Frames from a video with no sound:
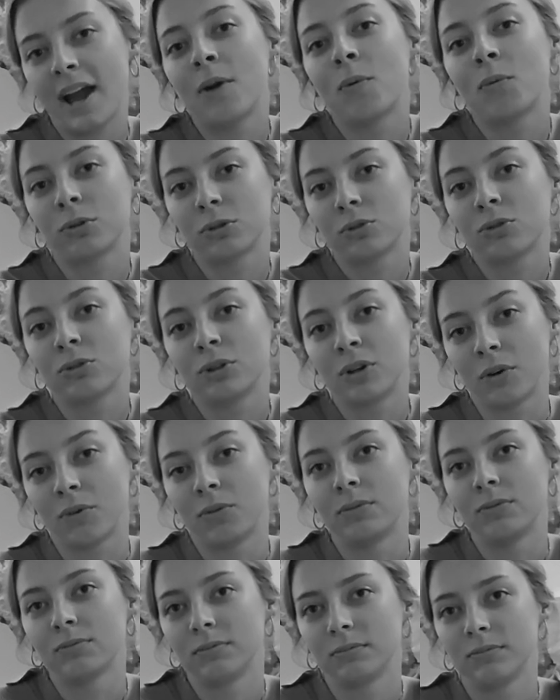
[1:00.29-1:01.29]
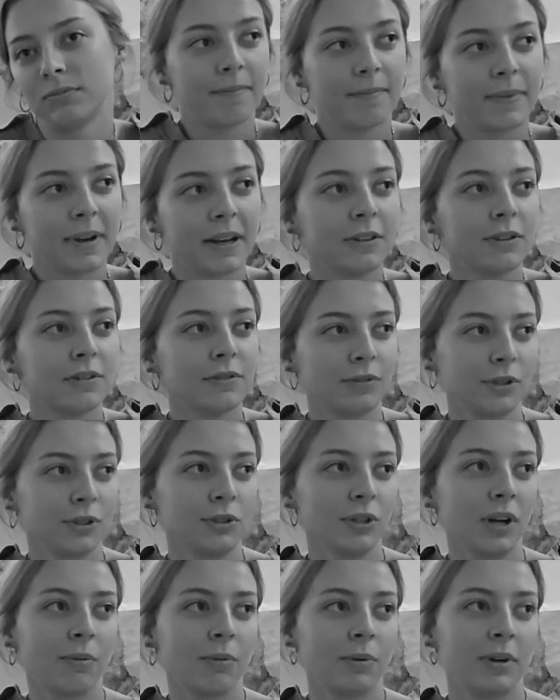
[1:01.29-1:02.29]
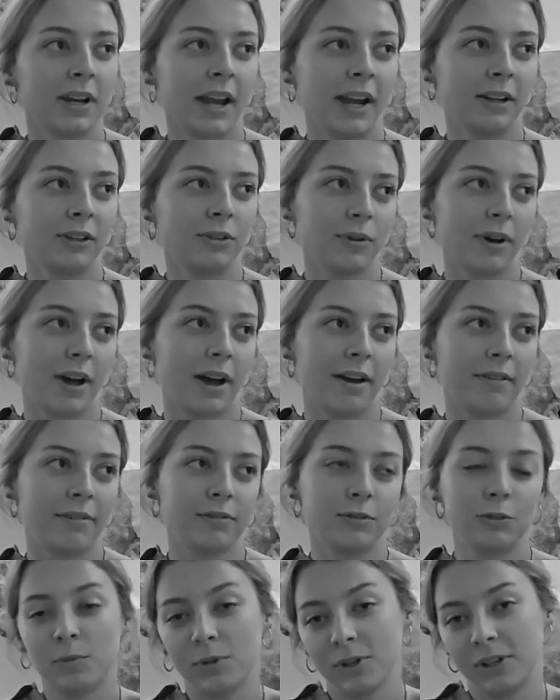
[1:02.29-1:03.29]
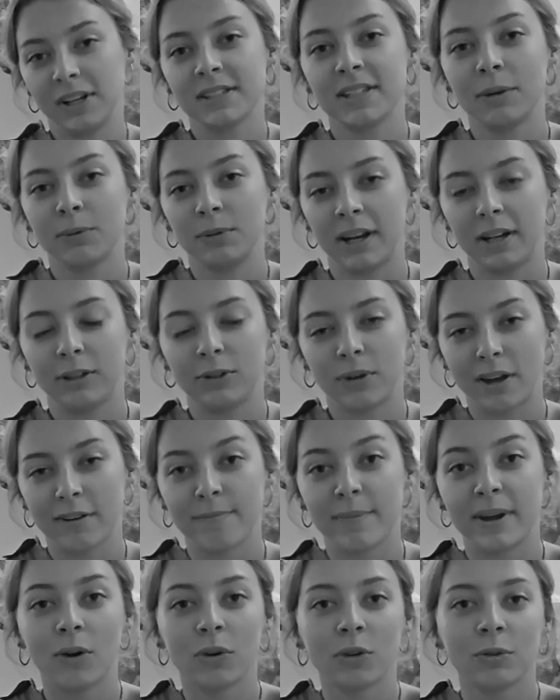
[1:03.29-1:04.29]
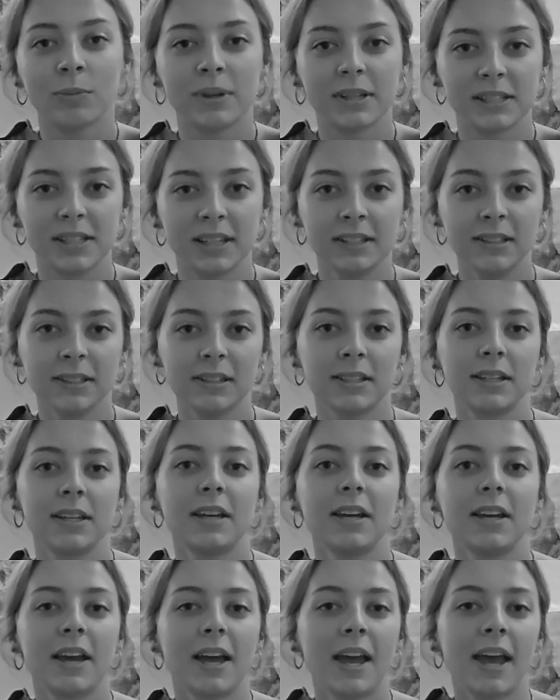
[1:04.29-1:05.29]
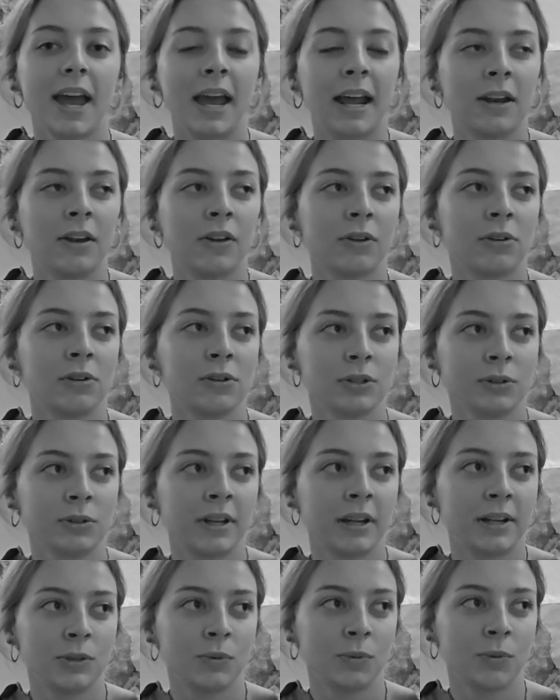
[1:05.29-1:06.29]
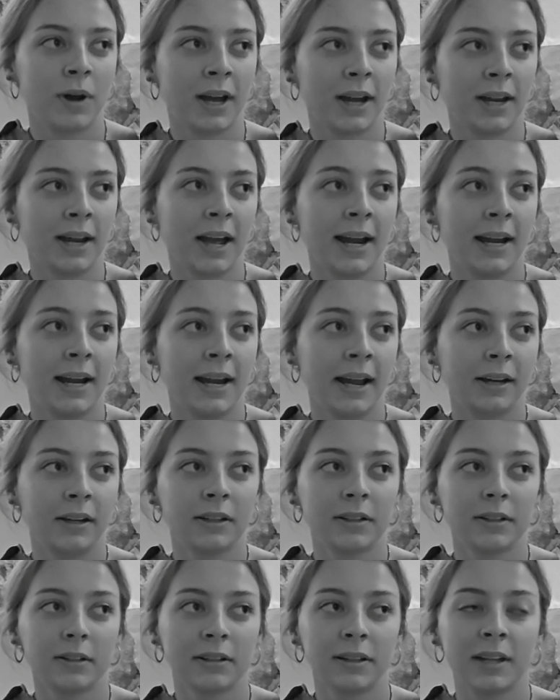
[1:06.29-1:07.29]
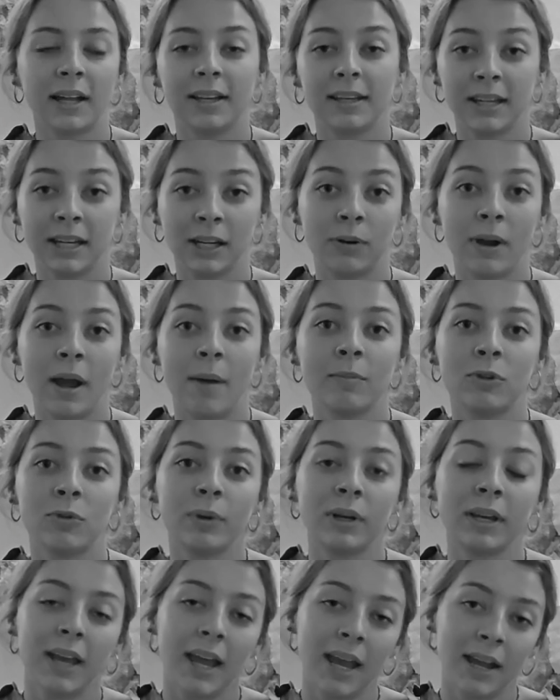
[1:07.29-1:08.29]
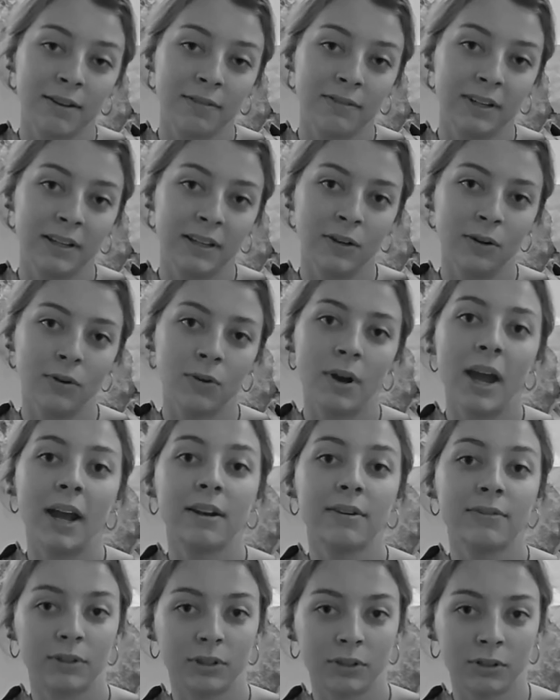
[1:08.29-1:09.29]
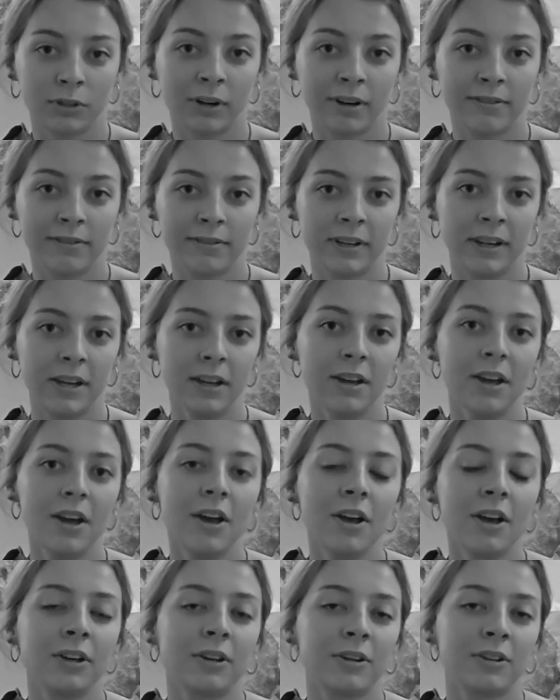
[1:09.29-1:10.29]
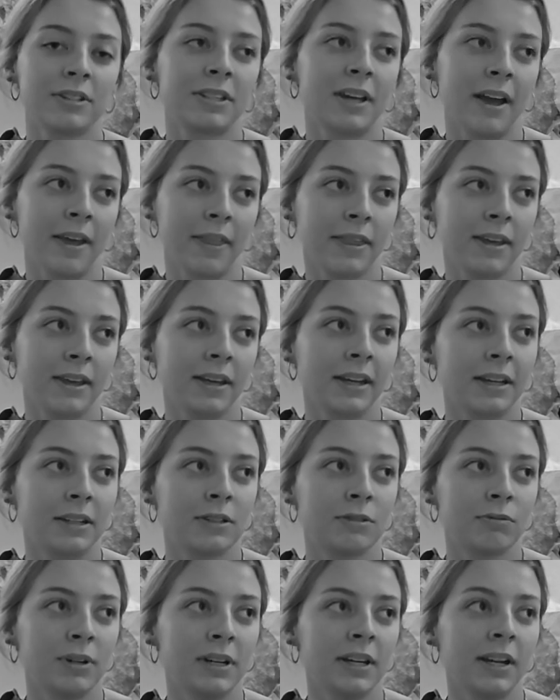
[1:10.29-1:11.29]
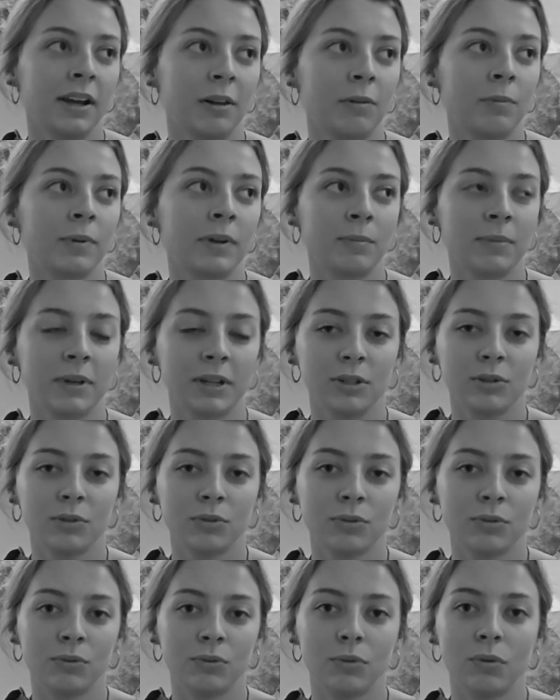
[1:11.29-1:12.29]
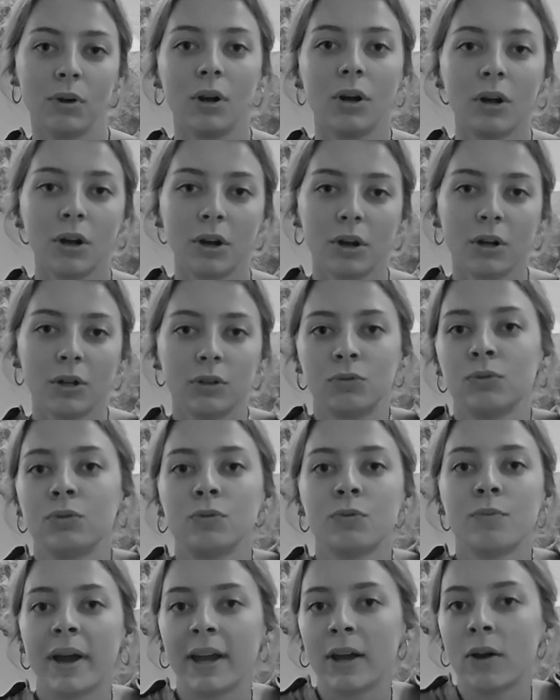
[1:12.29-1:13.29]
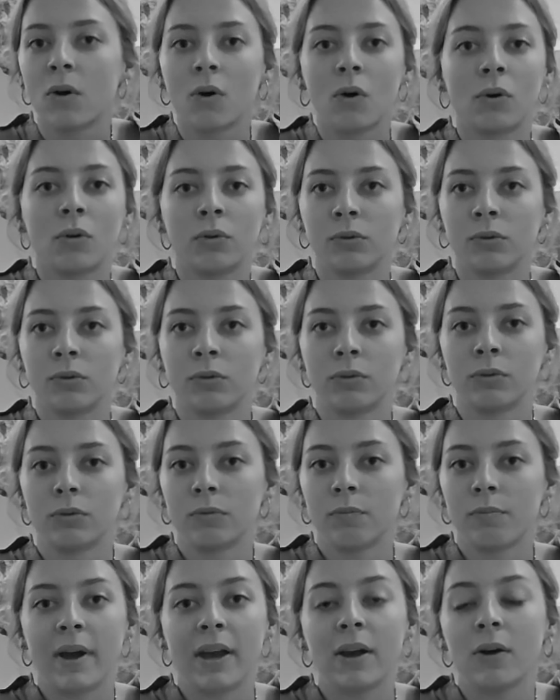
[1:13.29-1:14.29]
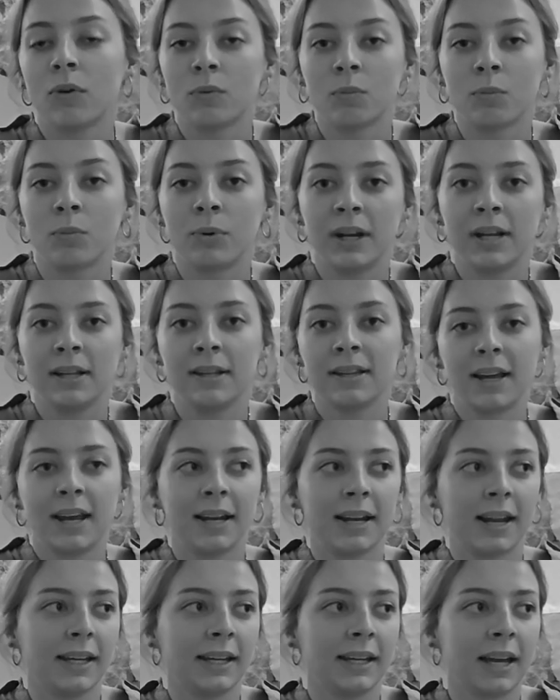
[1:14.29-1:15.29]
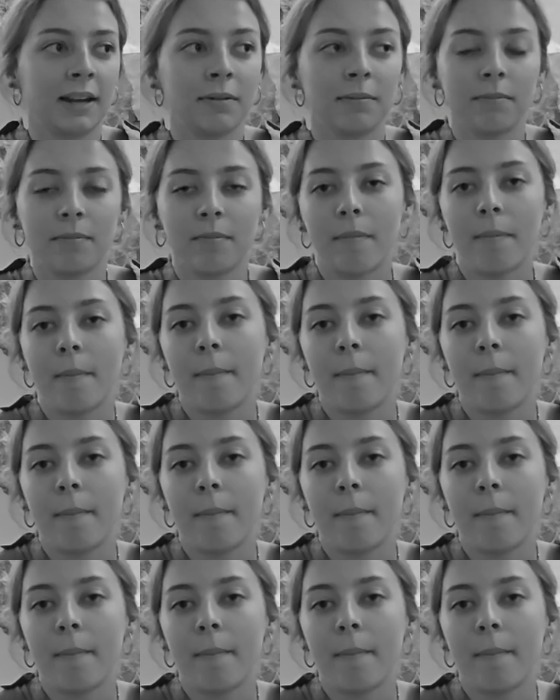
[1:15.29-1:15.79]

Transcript: I want to go. In the future, I would like to have, to be honest, I would like to have my own business. And also that's why I like that here I'm doing and video and photography, because I think it's really helping me to do my own brand, and I can